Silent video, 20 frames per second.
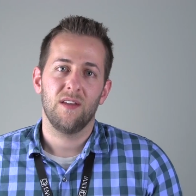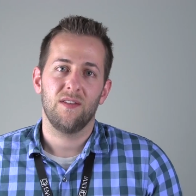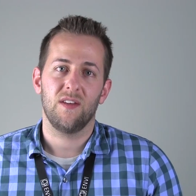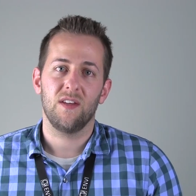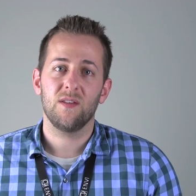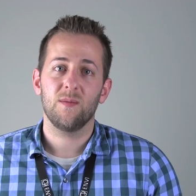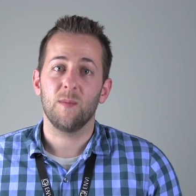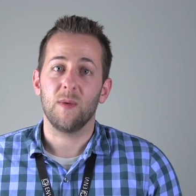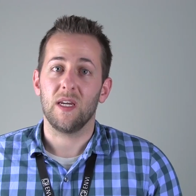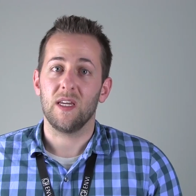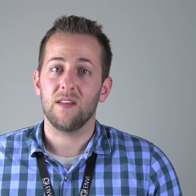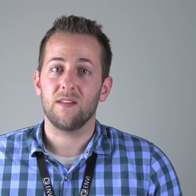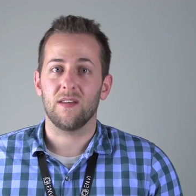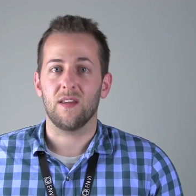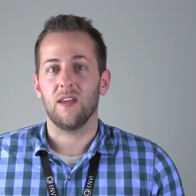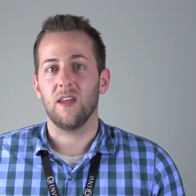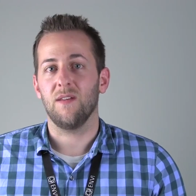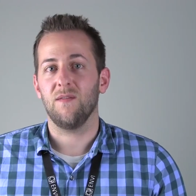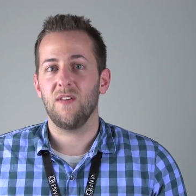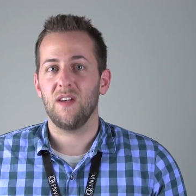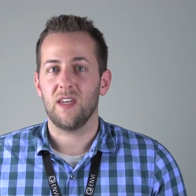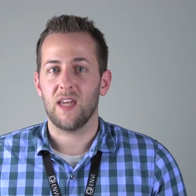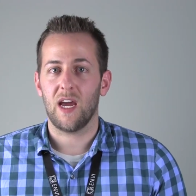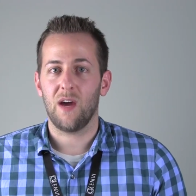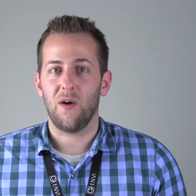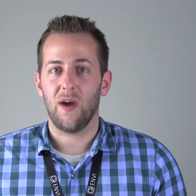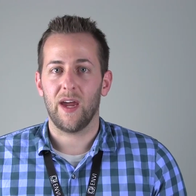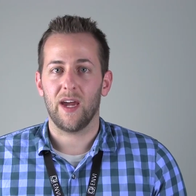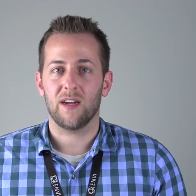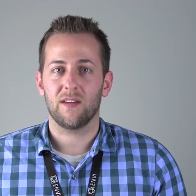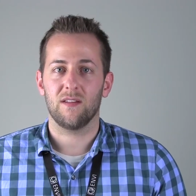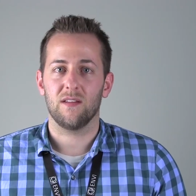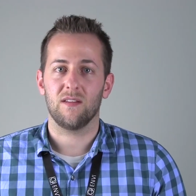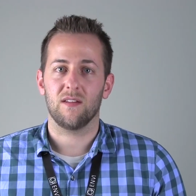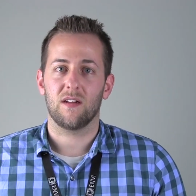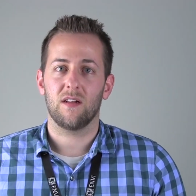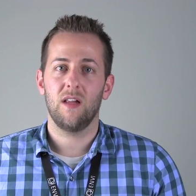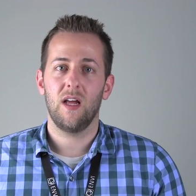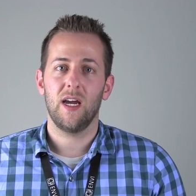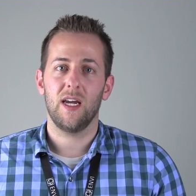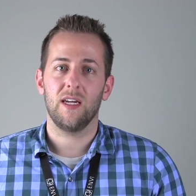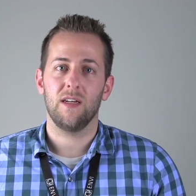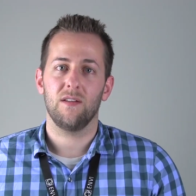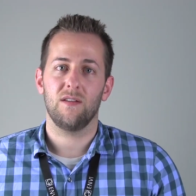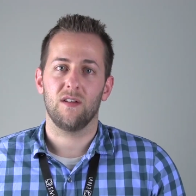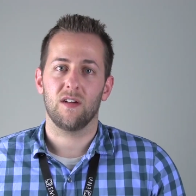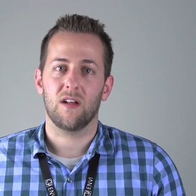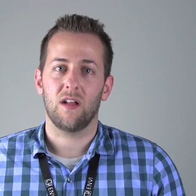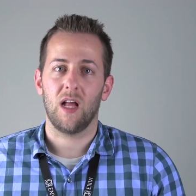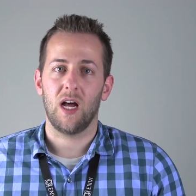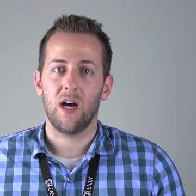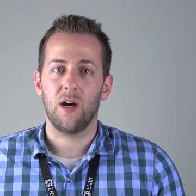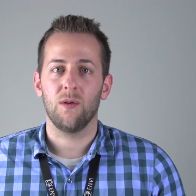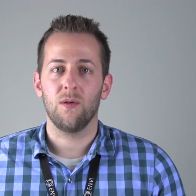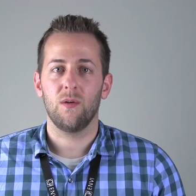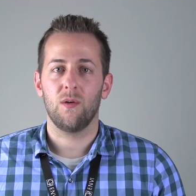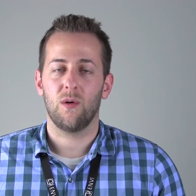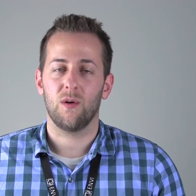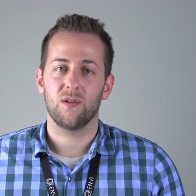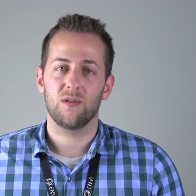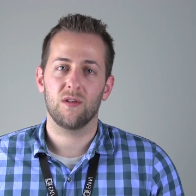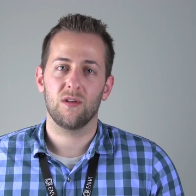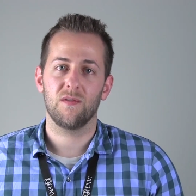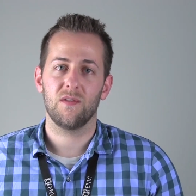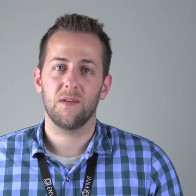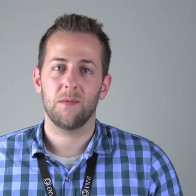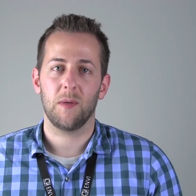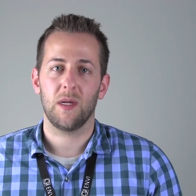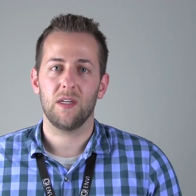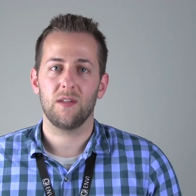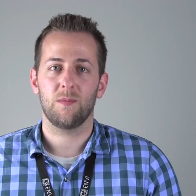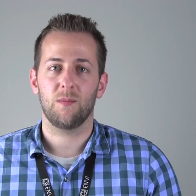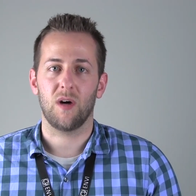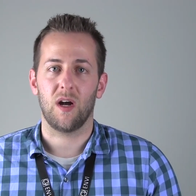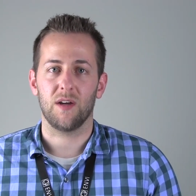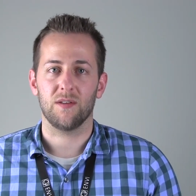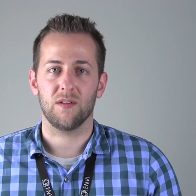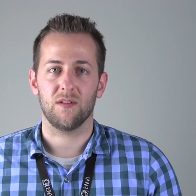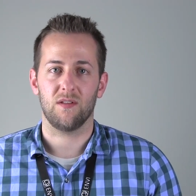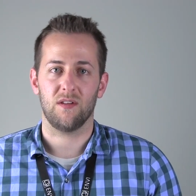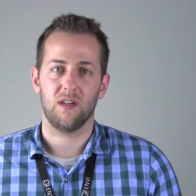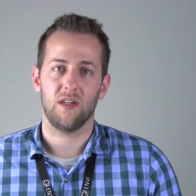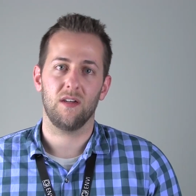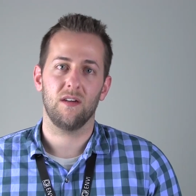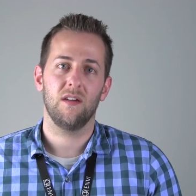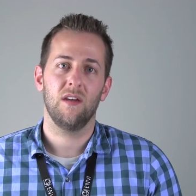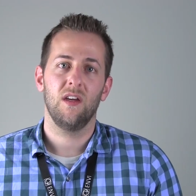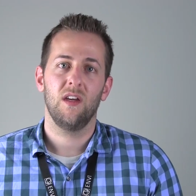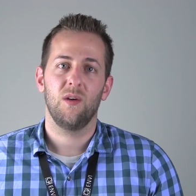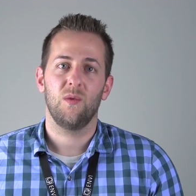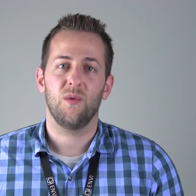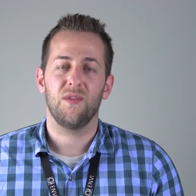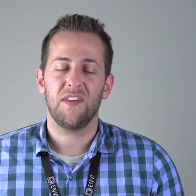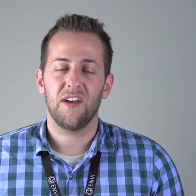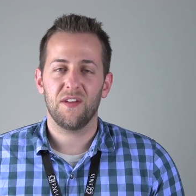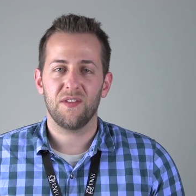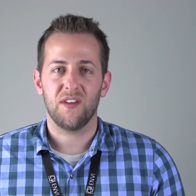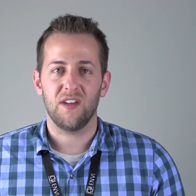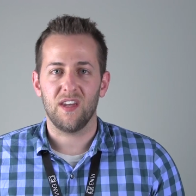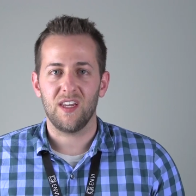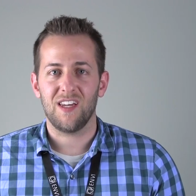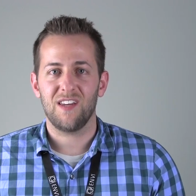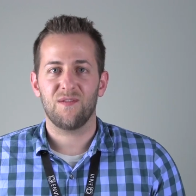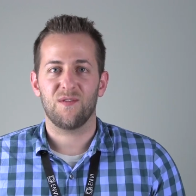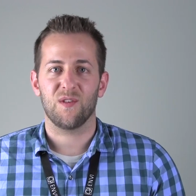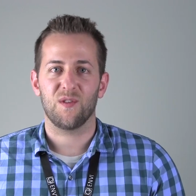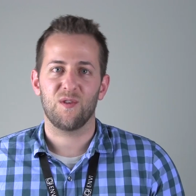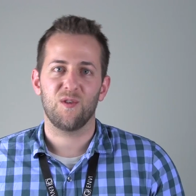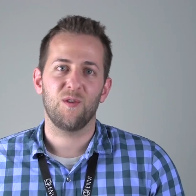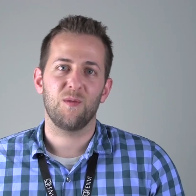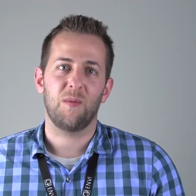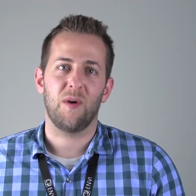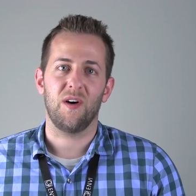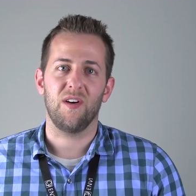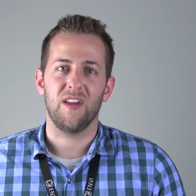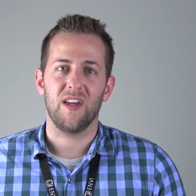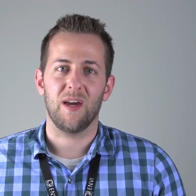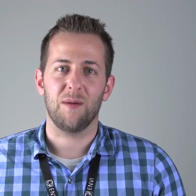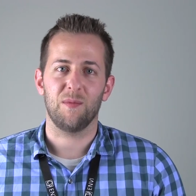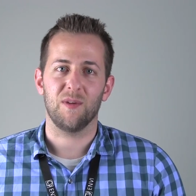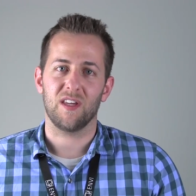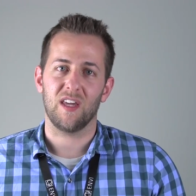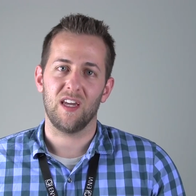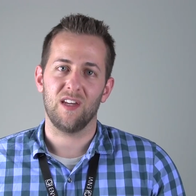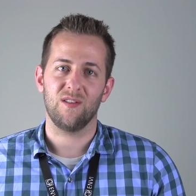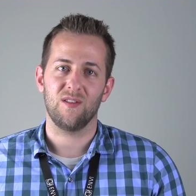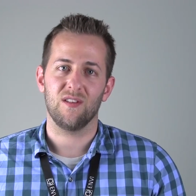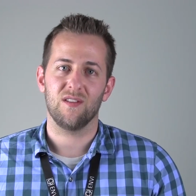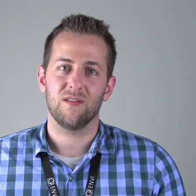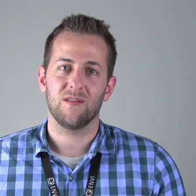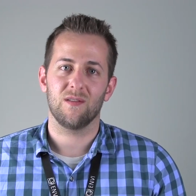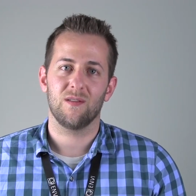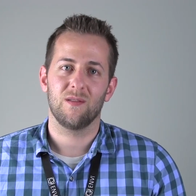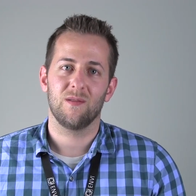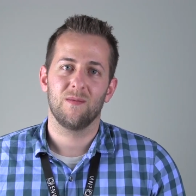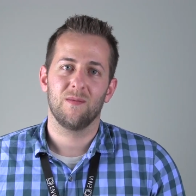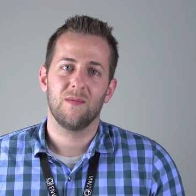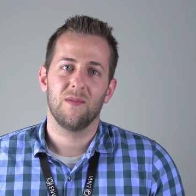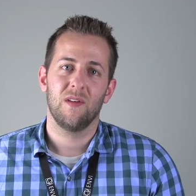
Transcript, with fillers: This means that ENVI now acts as a client to cloud or server-based processing without the need for third-party applications.